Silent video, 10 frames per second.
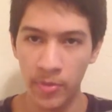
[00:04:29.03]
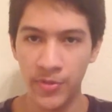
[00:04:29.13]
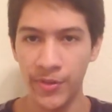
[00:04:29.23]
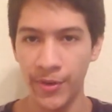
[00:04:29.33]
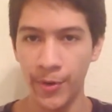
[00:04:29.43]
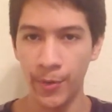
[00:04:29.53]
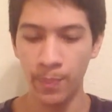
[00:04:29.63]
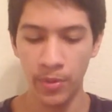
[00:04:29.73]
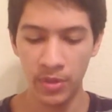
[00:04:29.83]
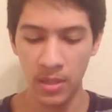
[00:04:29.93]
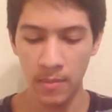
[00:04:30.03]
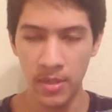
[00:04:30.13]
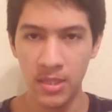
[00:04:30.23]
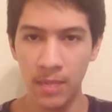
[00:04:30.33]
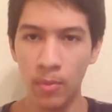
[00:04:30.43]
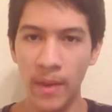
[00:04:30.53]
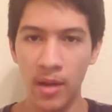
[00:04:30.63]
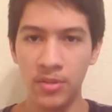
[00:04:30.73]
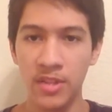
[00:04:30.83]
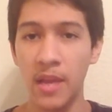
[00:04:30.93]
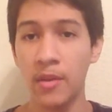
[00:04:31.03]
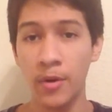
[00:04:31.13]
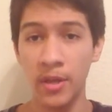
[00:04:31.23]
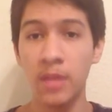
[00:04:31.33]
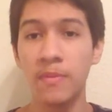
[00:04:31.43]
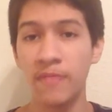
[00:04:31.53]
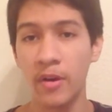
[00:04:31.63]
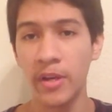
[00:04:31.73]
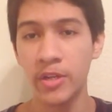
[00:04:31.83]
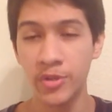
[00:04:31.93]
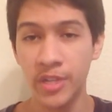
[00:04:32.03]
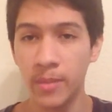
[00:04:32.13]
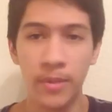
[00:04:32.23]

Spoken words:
so put them in double battle together and it could be very interesting.